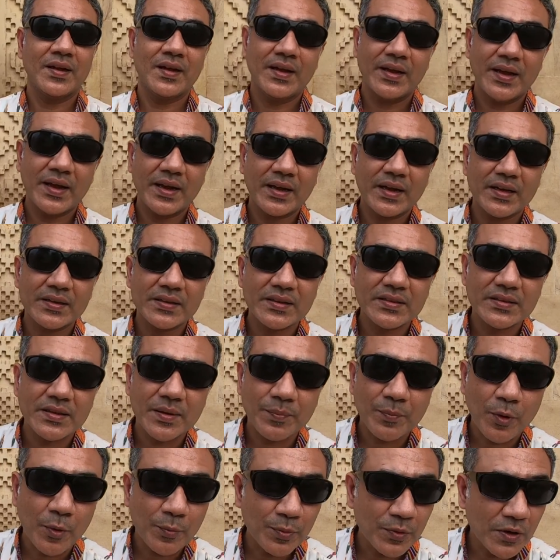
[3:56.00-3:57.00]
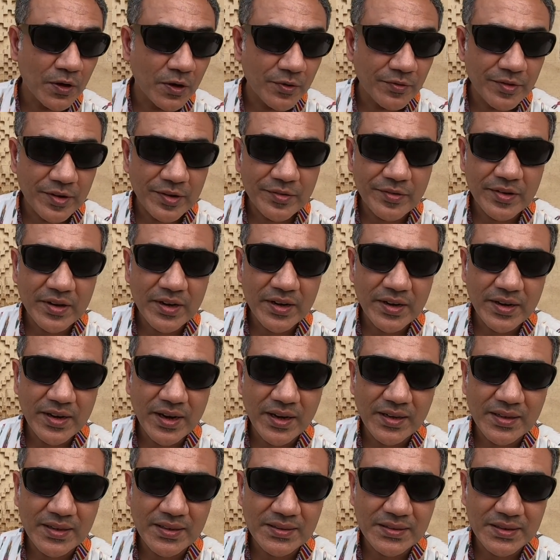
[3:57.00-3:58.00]
Ikkat is a popular weave in
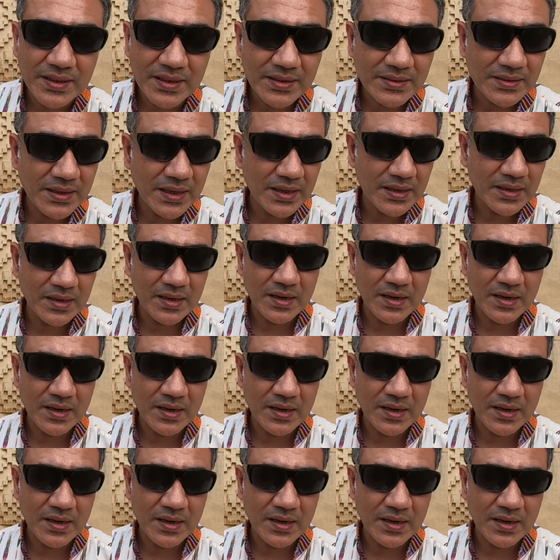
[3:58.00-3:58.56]
India these days, and